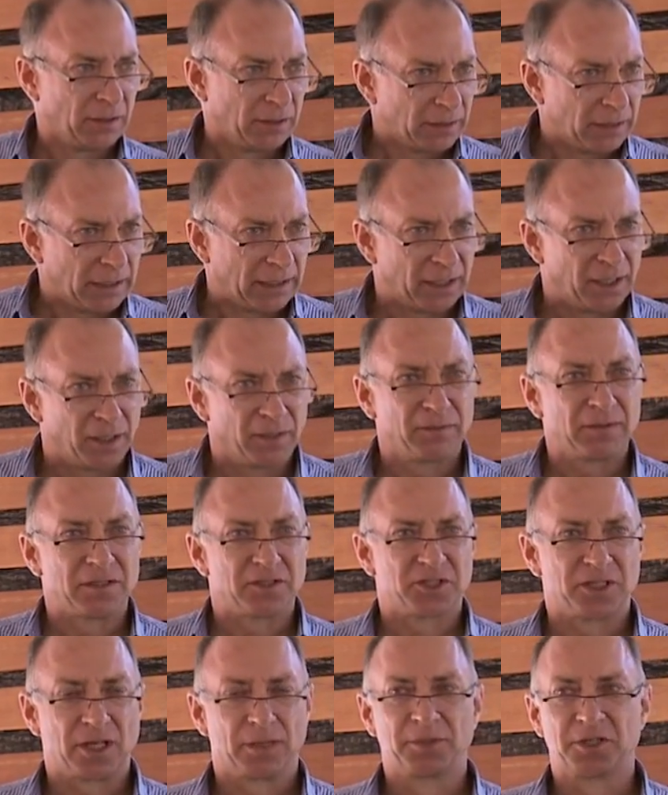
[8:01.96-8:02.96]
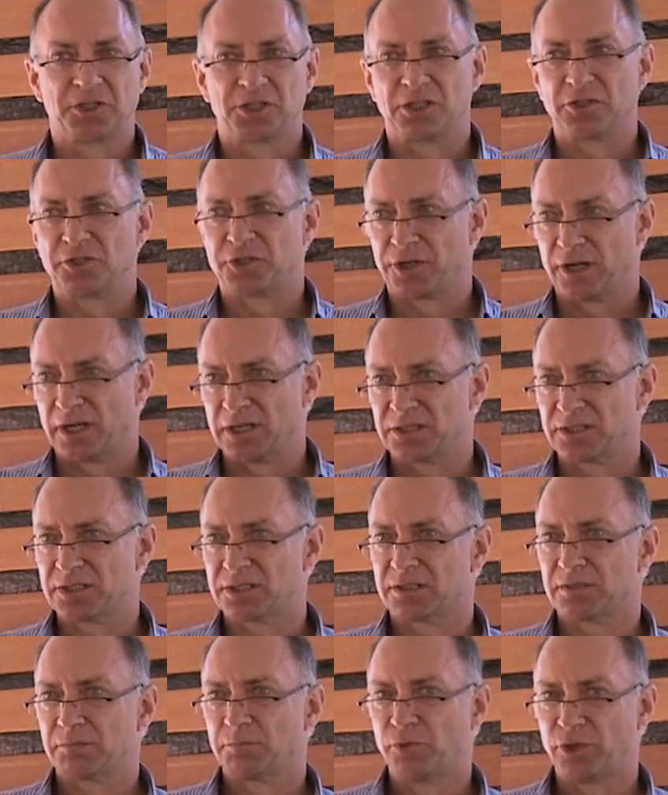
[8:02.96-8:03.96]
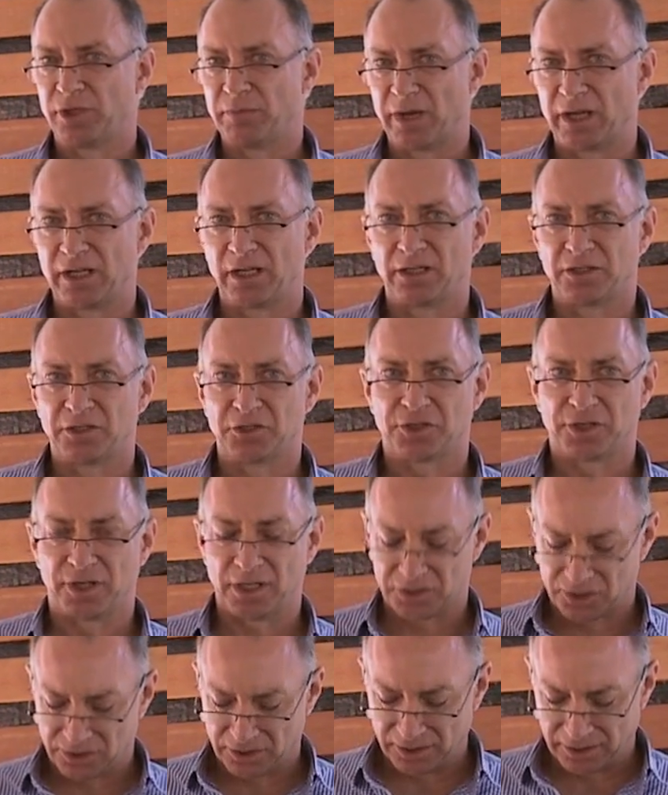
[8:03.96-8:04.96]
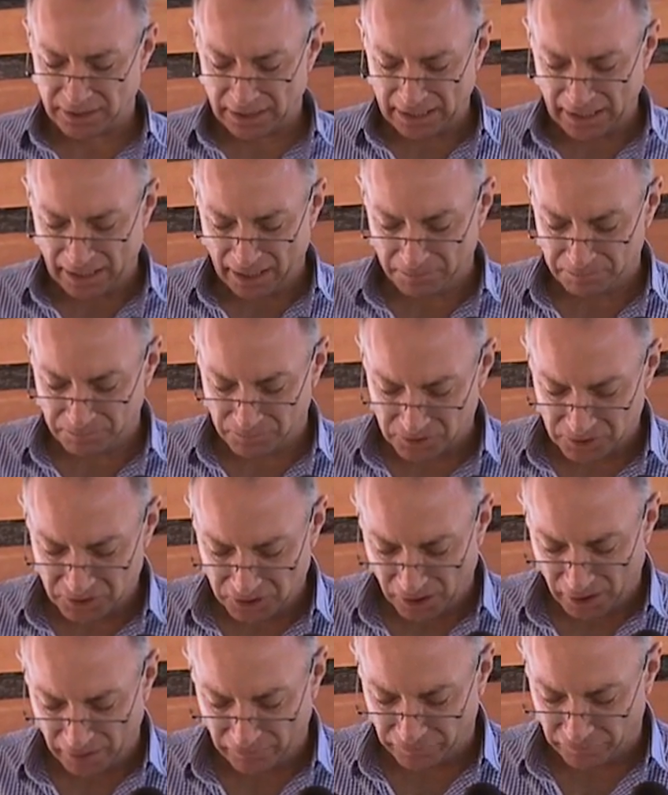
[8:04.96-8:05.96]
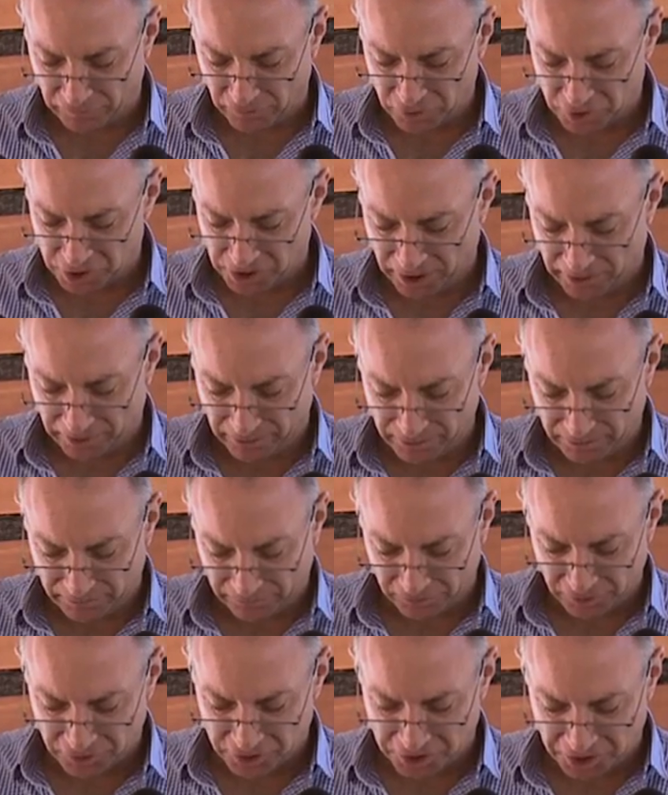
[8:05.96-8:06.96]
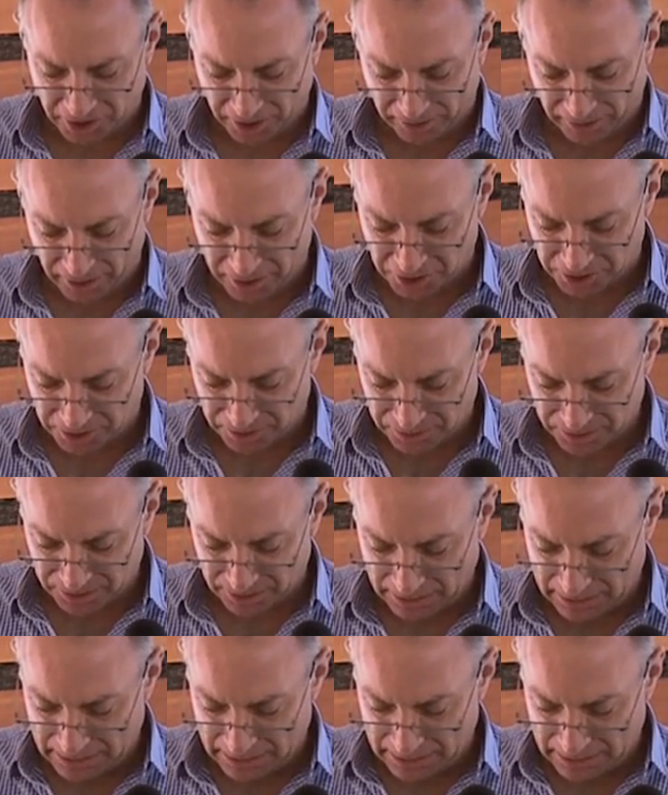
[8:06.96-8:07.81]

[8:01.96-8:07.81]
establishing trusts, putting money into trusts that are designed for future generations.